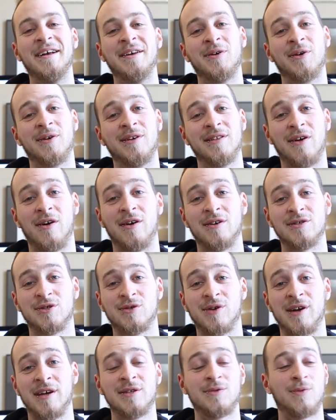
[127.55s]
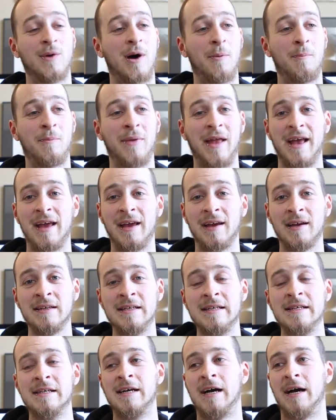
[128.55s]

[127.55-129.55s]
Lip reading: guitar strings while playing.